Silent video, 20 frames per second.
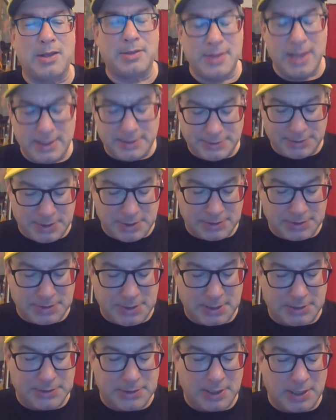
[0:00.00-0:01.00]
That's the
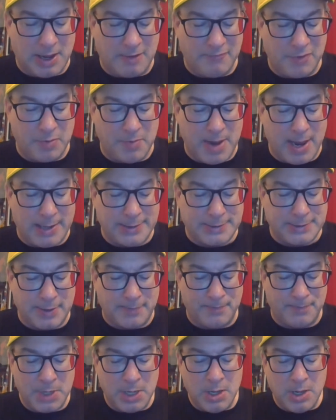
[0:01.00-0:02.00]
6-11
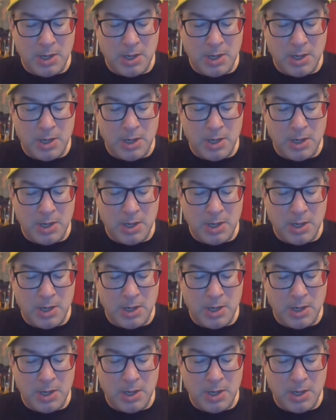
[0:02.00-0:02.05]
matchup.